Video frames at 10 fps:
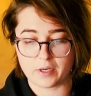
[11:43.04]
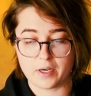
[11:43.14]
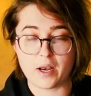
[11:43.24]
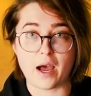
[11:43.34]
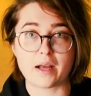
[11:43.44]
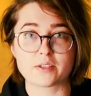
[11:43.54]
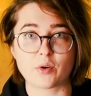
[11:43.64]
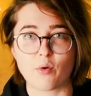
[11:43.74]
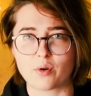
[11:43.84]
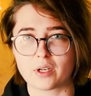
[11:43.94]
not
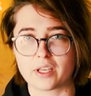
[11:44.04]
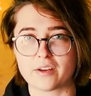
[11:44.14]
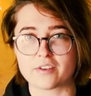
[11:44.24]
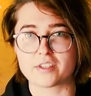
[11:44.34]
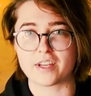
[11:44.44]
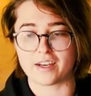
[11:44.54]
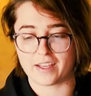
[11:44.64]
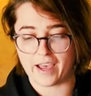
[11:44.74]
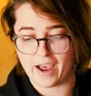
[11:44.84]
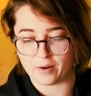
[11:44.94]
totally
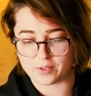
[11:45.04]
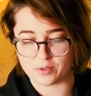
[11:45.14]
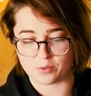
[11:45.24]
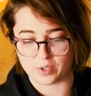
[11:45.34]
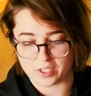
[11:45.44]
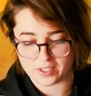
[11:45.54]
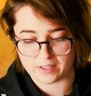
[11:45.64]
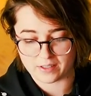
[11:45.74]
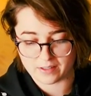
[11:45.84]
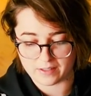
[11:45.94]
understanding how to reach
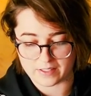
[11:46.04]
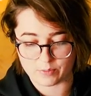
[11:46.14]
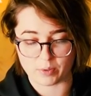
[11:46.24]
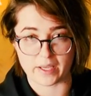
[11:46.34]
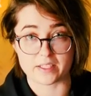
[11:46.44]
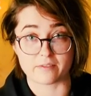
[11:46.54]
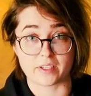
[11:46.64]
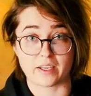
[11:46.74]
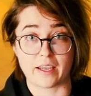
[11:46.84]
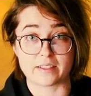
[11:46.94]
this place of
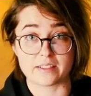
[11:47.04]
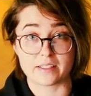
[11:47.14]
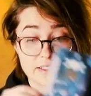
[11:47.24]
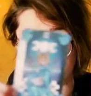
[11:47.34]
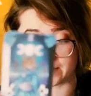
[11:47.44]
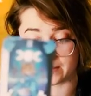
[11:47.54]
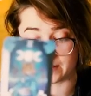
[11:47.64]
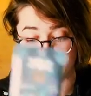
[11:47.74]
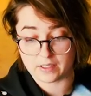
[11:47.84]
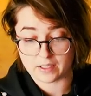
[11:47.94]
connectedness
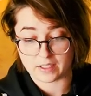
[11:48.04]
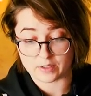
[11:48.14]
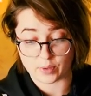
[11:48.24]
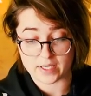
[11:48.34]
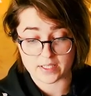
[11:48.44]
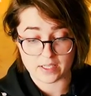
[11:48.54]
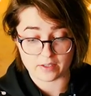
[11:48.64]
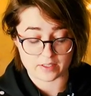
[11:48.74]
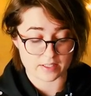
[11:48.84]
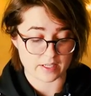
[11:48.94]
because what i see
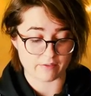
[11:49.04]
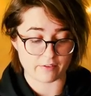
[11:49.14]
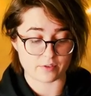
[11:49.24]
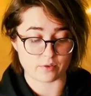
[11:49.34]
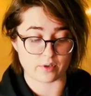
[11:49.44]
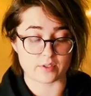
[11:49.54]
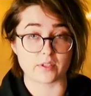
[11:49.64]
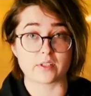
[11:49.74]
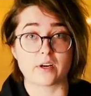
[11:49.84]
here is the seven of swords right the